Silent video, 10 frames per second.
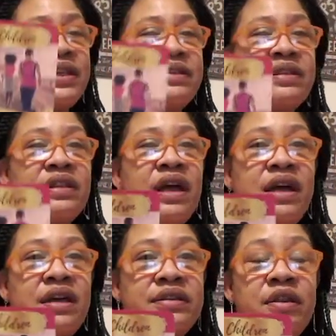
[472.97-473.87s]
this
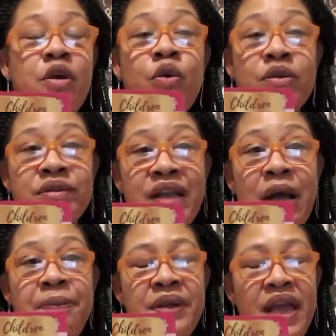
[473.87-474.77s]
lust or
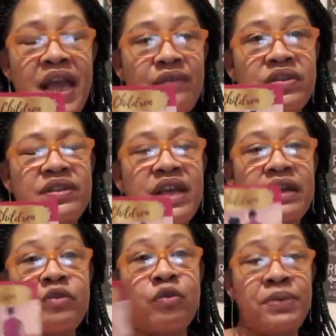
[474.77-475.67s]
stopping having
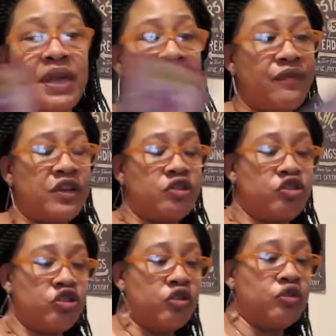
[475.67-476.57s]
sex on behalf of the
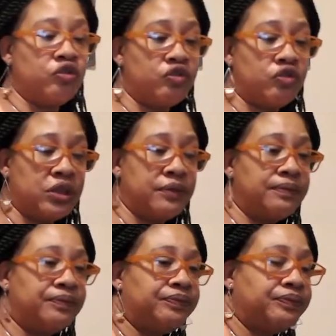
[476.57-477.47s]
children.
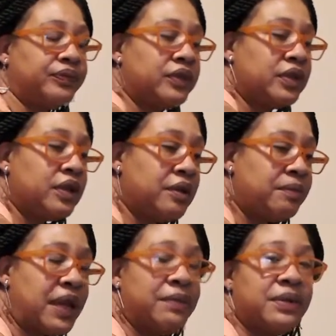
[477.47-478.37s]

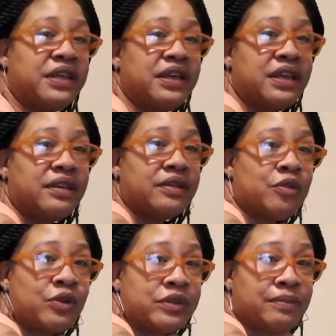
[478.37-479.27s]
Maybe the kids
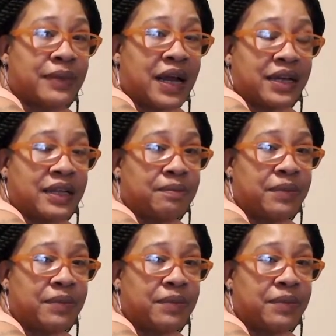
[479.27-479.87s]
caught somebody in